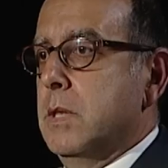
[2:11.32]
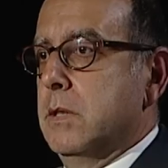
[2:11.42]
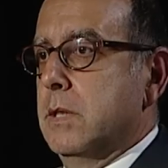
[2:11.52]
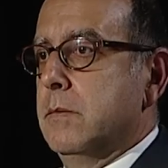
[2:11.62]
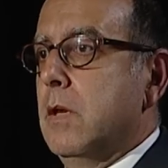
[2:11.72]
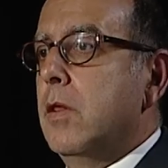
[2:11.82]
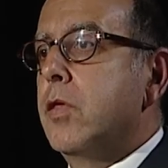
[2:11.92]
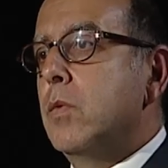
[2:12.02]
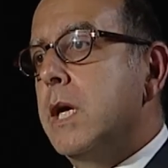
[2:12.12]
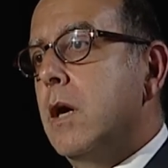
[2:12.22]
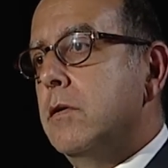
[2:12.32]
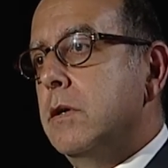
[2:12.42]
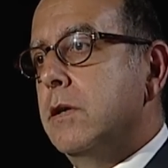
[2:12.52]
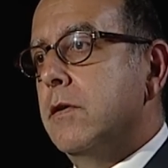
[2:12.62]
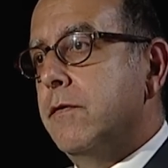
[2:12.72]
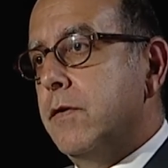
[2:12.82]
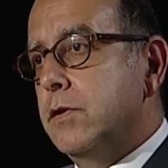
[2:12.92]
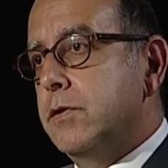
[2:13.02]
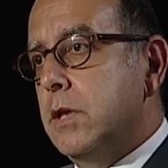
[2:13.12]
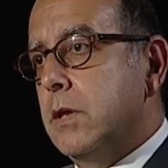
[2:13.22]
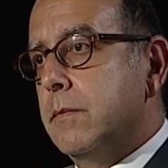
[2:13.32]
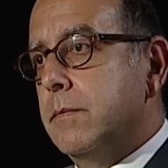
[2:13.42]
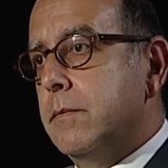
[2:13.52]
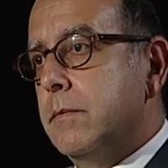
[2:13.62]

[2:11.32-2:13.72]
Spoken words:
million, $300 in the first year,